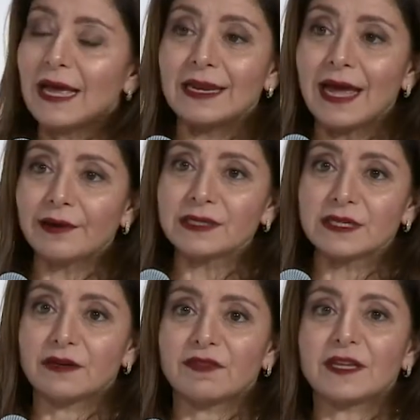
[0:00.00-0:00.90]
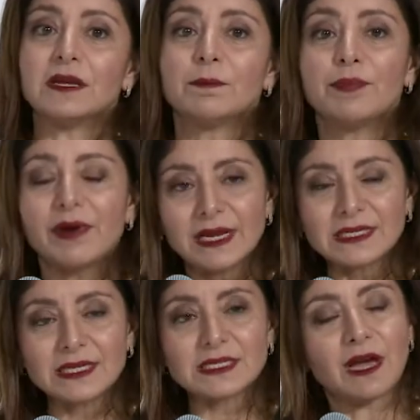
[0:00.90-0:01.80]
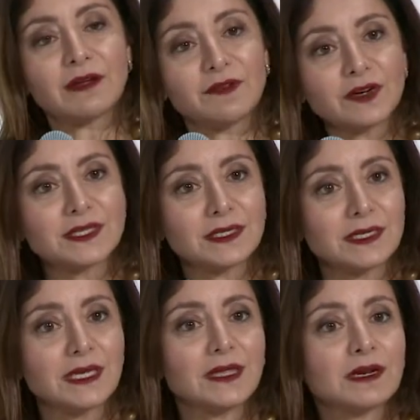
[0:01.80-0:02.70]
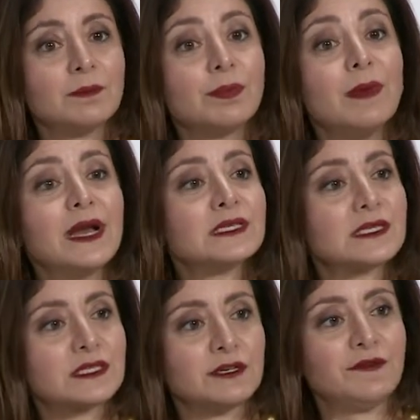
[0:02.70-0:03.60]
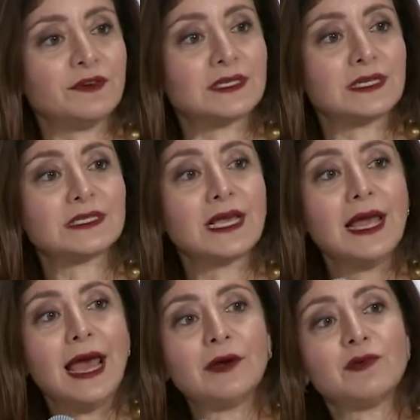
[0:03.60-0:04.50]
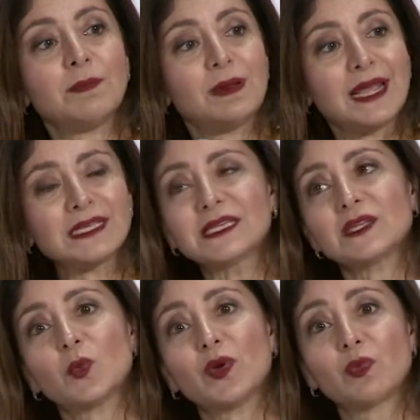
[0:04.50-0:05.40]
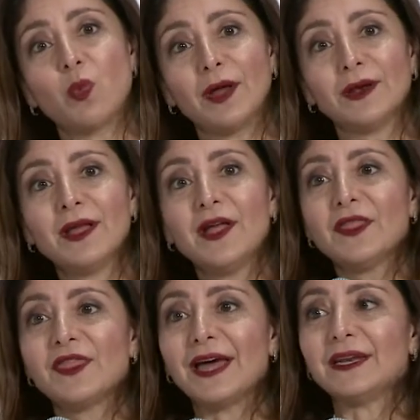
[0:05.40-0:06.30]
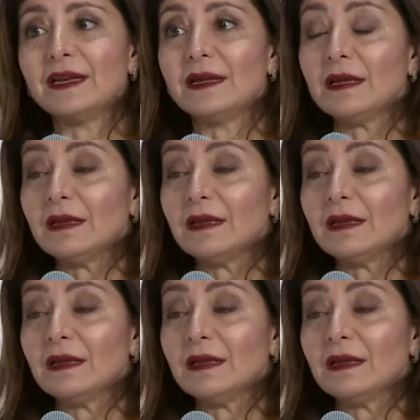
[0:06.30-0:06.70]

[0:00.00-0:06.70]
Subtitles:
a narrative that embraces diversity, that embraces differences, and replace it with one that